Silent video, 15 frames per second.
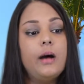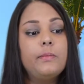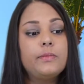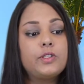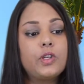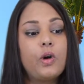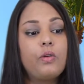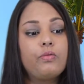
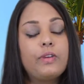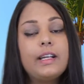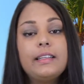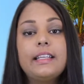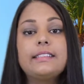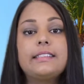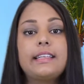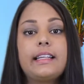So
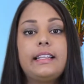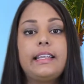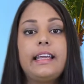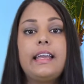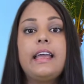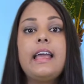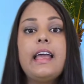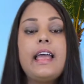
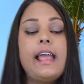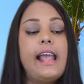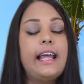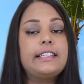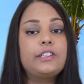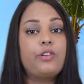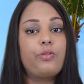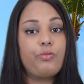realistically,
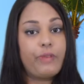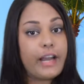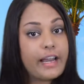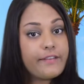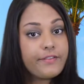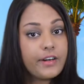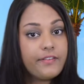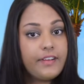it's
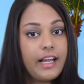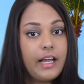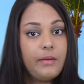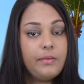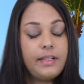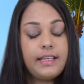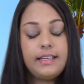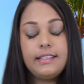great for
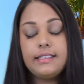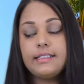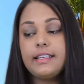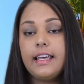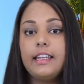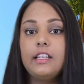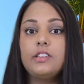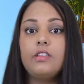families.
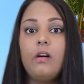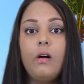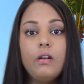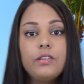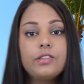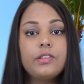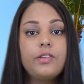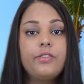It is
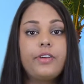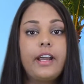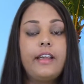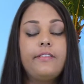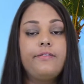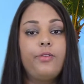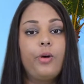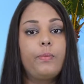also
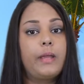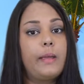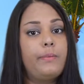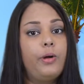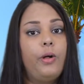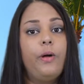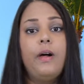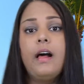great for
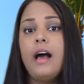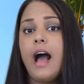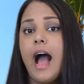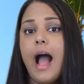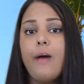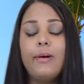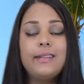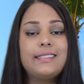people,
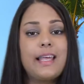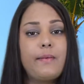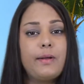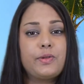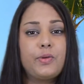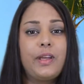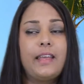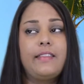I would say,
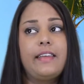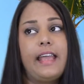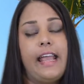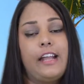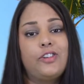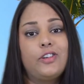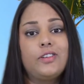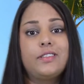between the
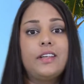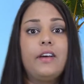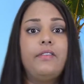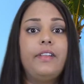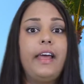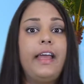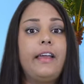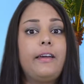ages of
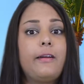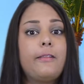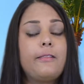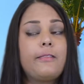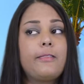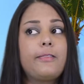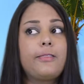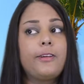like
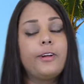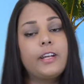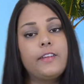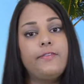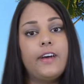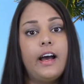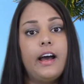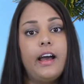
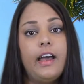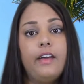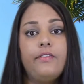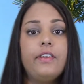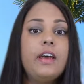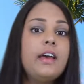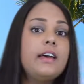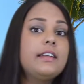
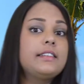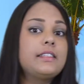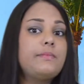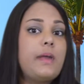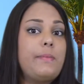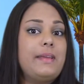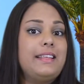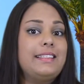35 to
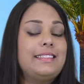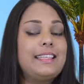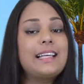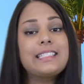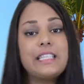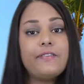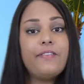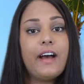maybe
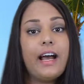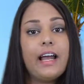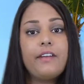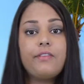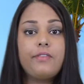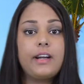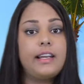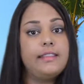
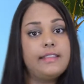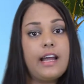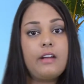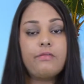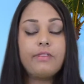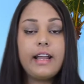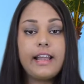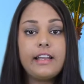65, right in
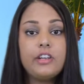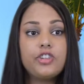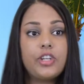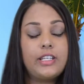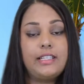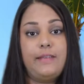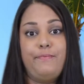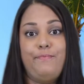that range.
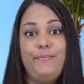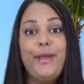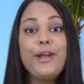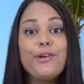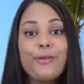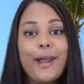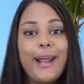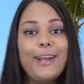It's a
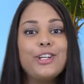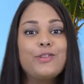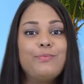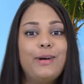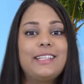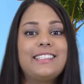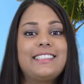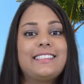big range,
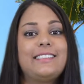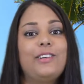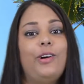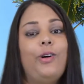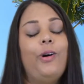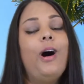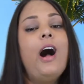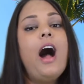but
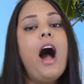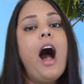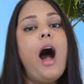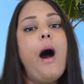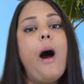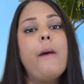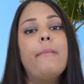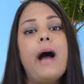still,
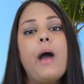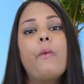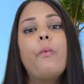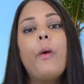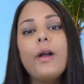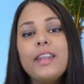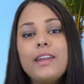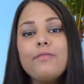I
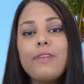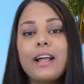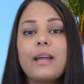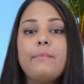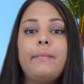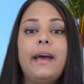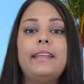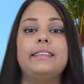wouldn't
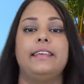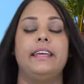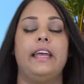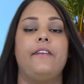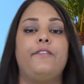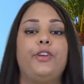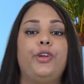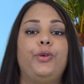recommend it
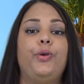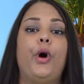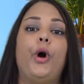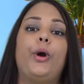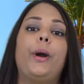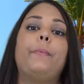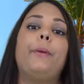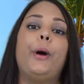if you
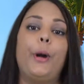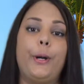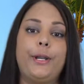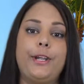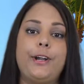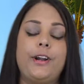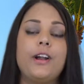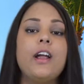are a
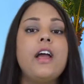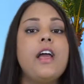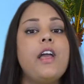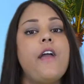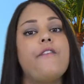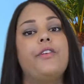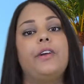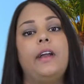partier.
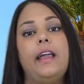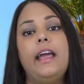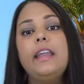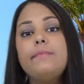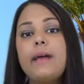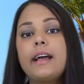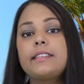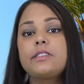If you're
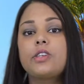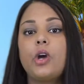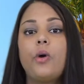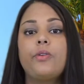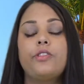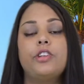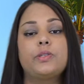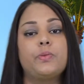in
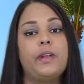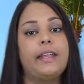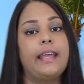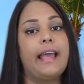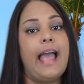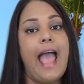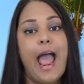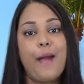Mexico and you just want to
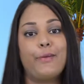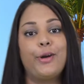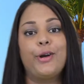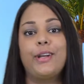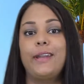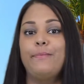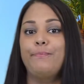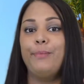get
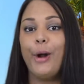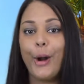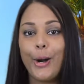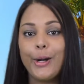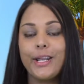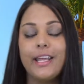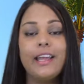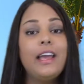hammered and
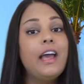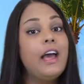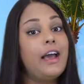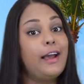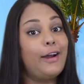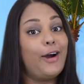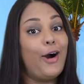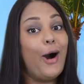party,
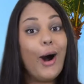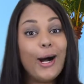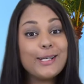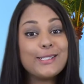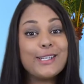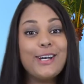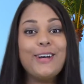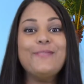
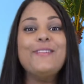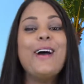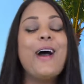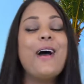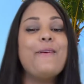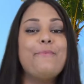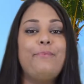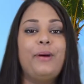awesome,
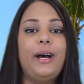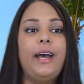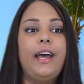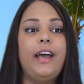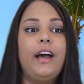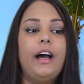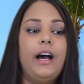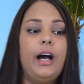
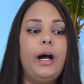but